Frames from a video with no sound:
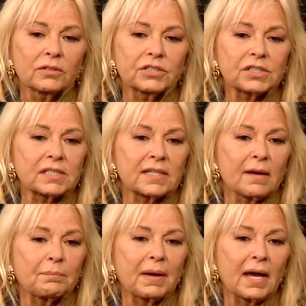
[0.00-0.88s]
just
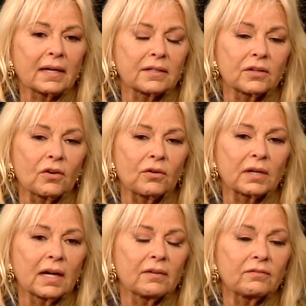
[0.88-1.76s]
step back and don't
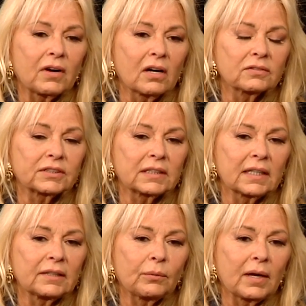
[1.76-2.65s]
get involved in
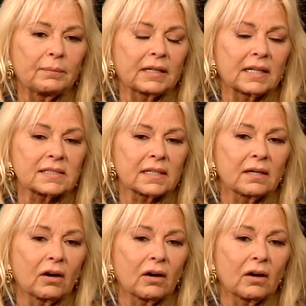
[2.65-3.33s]
any way because they